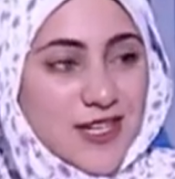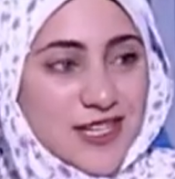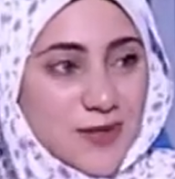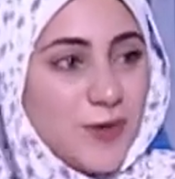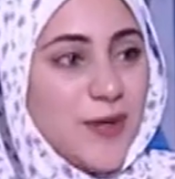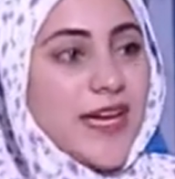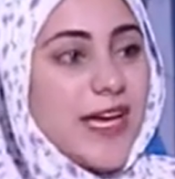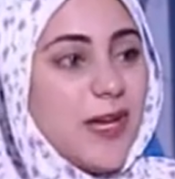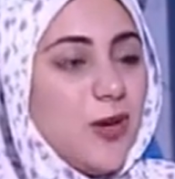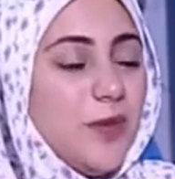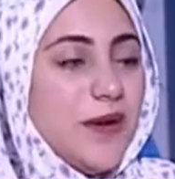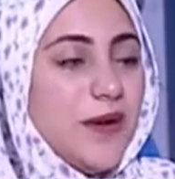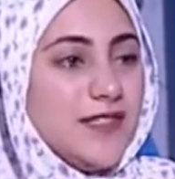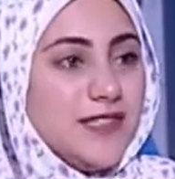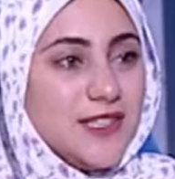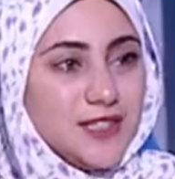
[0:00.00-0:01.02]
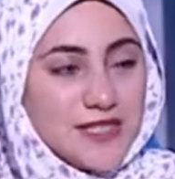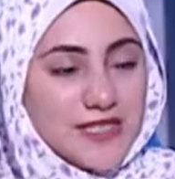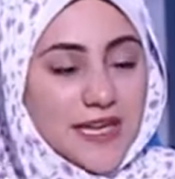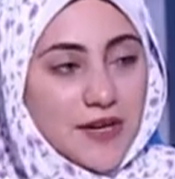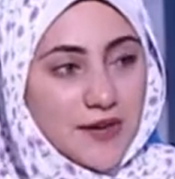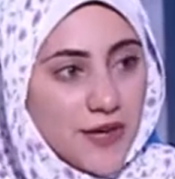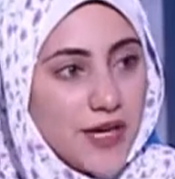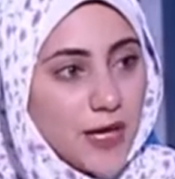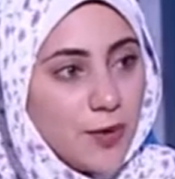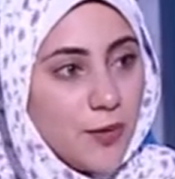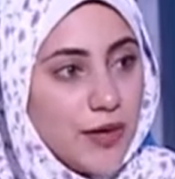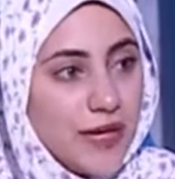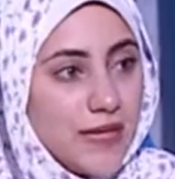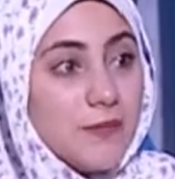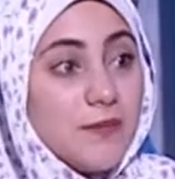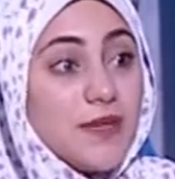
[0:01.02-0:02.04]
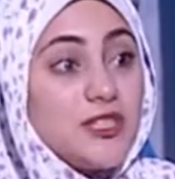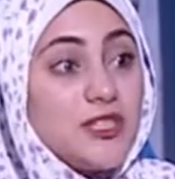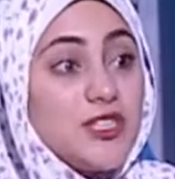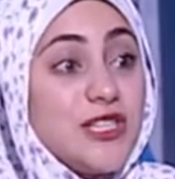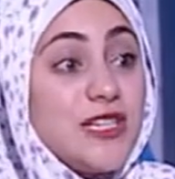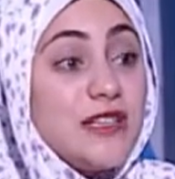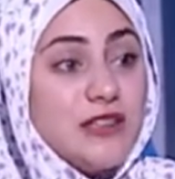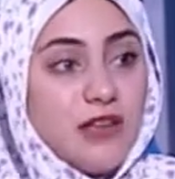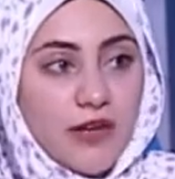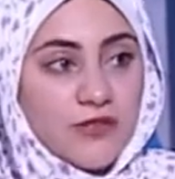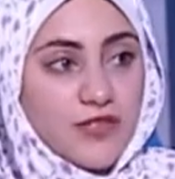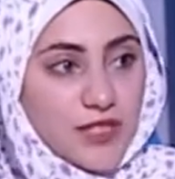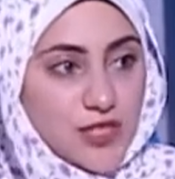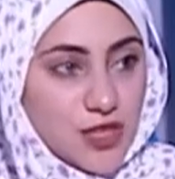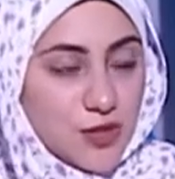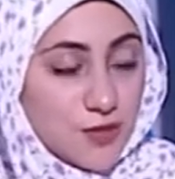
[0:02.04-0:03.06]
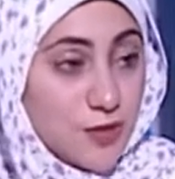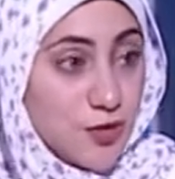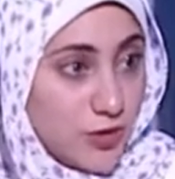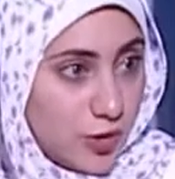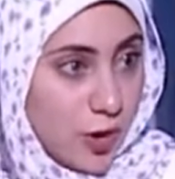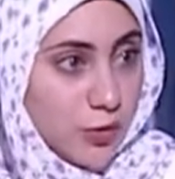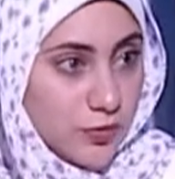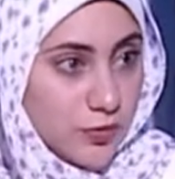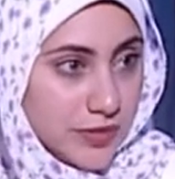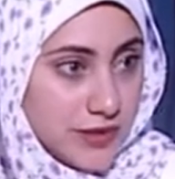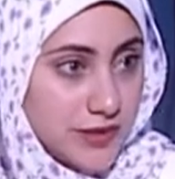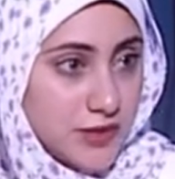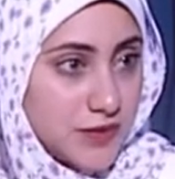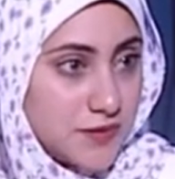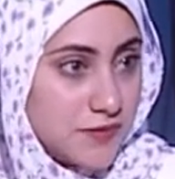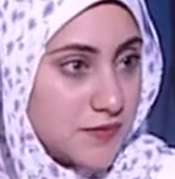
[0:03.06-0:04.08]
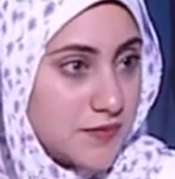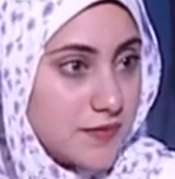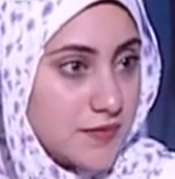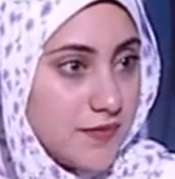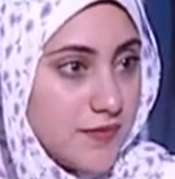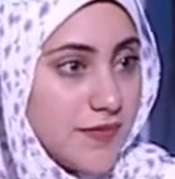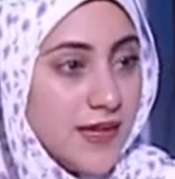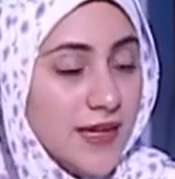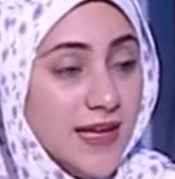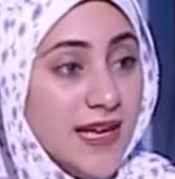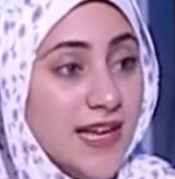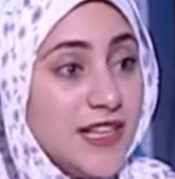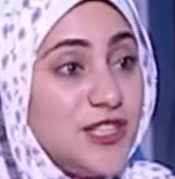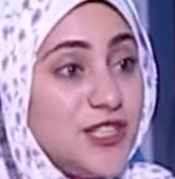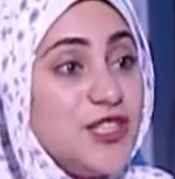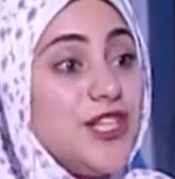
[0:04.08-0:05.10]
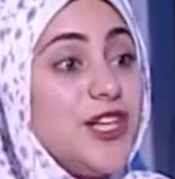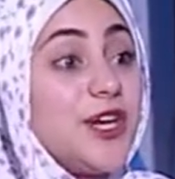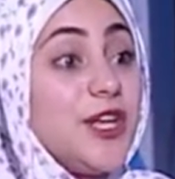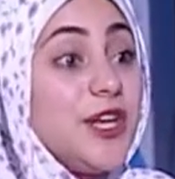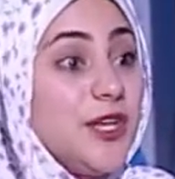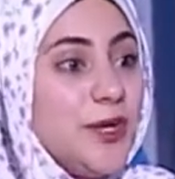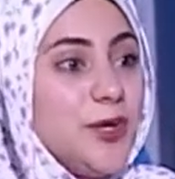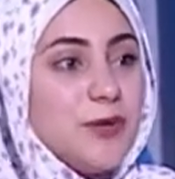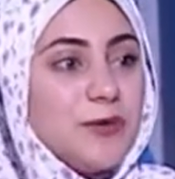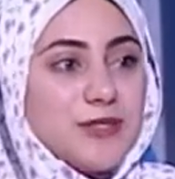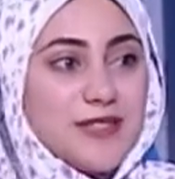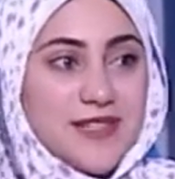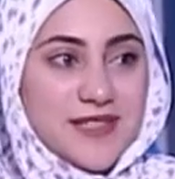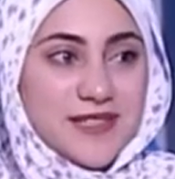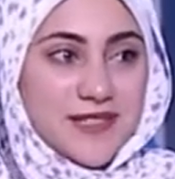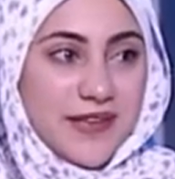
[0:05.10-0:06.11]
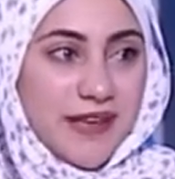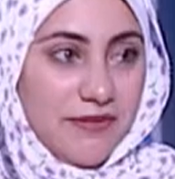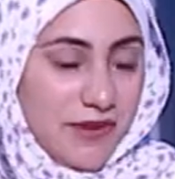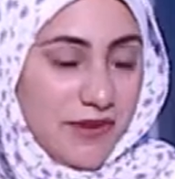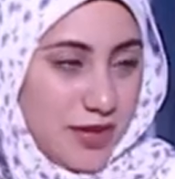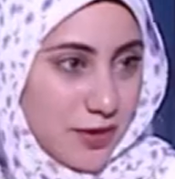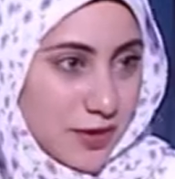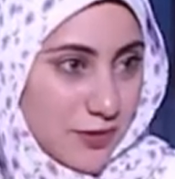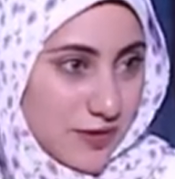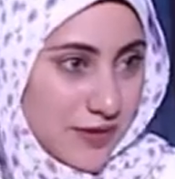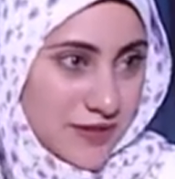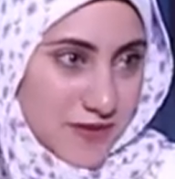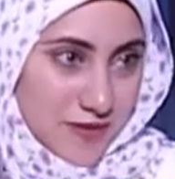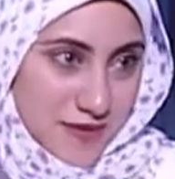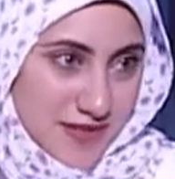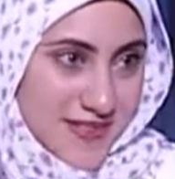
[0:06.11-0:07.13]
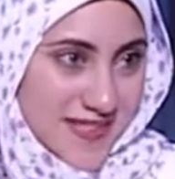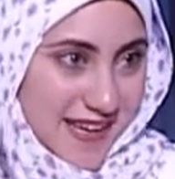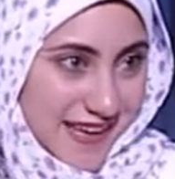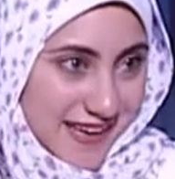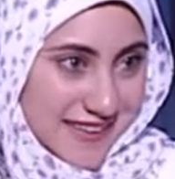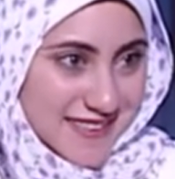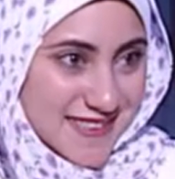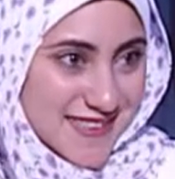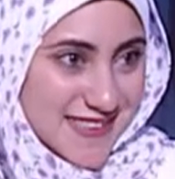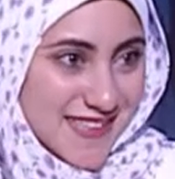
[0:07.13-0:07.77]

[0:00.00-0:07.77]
Queen Cleopatra, she's a Greek queen, but she loved Egypt so much, she renewed this avenue of the Sphinx again.